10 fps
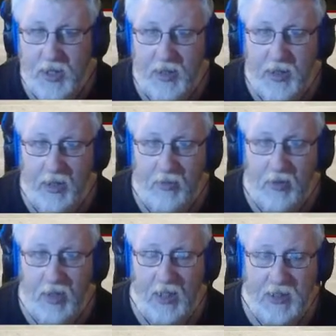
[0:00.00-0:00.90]
here.
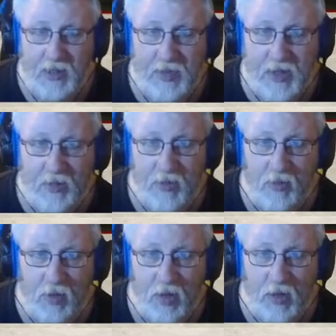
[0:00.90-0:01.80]
Well, that seems to
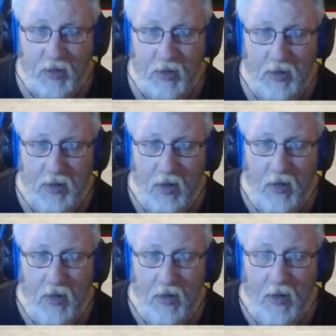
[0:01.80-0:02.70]
work.
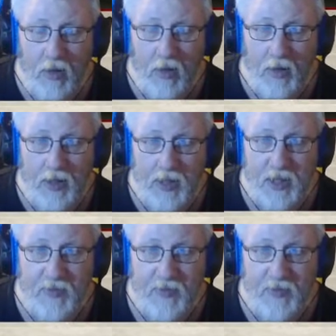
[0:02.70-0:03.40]
Let's have a